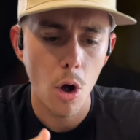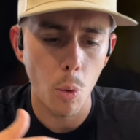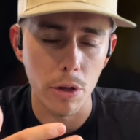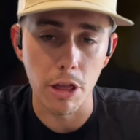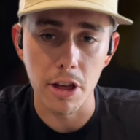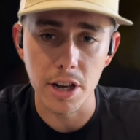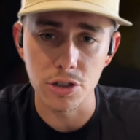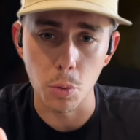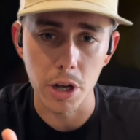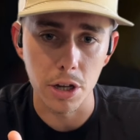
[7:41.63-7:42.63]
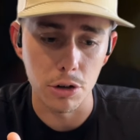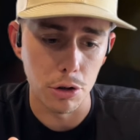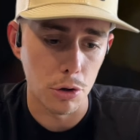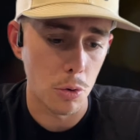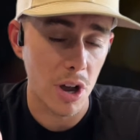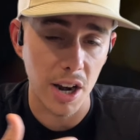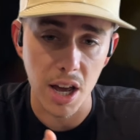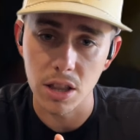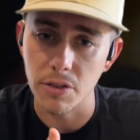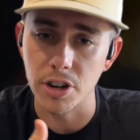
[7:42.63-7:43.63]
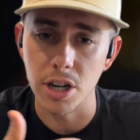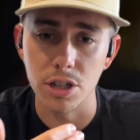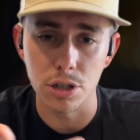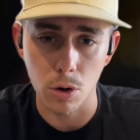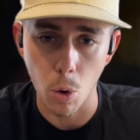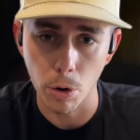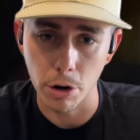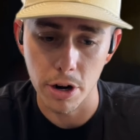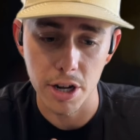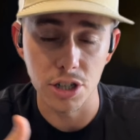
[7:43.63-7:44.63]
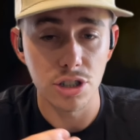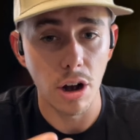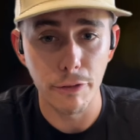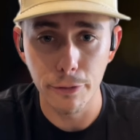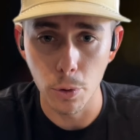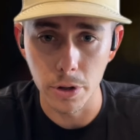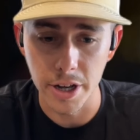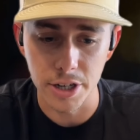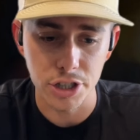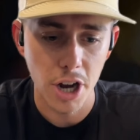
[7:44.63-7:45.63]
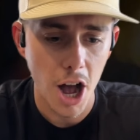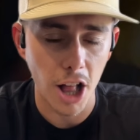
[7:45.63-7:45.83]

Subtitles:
With these, we can do 1/8 of an inch, 1/4 inch, a full inch.